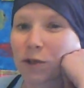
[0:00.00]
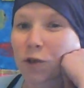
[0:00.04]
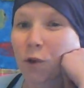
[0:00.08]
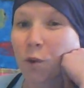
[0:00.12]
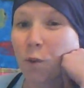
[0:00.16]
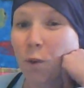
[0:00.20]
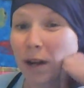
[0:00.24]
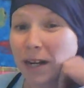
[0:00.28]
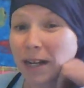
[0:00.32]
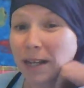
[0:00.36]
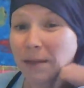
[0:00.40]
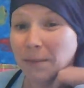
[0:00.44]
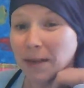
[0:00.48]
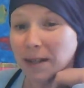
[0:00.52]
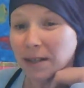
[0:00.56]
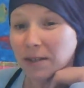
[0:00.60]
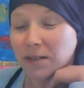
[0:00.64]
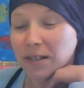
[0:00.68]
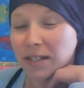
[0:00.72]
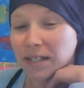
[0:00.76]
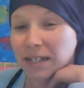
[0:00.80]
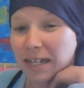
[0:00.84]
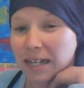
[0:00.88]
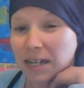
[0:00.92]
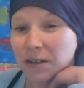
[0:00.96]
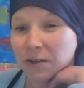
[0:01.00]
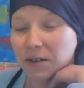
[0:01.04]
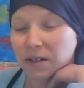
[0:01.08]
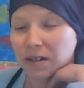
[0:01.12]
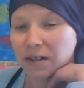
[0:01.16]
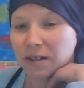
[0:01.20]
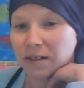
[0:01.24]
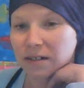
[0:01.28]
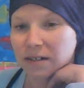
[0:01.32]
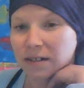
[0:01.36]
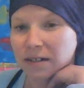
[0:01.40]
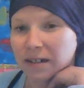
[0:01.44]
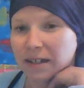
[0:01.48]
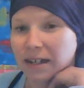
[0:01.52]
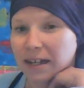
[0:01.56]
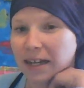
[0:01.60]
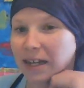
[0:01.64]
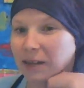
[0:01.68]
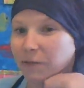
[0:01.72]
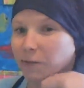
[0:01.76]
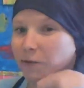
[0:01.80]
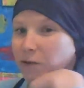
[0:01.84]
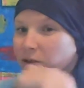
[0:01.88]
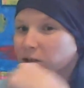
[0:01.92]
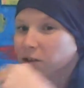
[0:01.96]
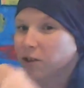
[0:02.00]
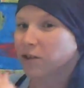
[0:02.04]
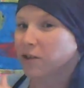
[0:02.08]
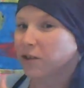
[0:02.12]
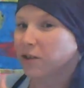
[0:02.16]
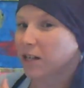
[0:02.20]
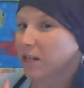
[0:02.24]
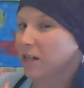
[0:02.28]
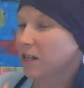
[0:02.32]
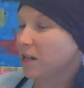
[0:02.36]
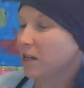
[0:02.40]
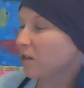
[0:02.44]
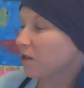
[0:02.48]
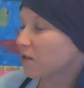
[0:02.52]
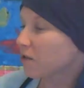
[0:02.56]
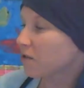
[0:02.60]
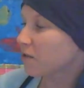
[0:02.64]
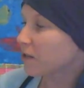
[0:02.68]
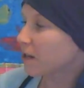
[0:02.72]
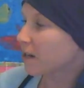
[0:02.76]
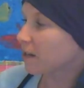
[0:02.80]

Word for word: 20 miles an hour, and we're learning here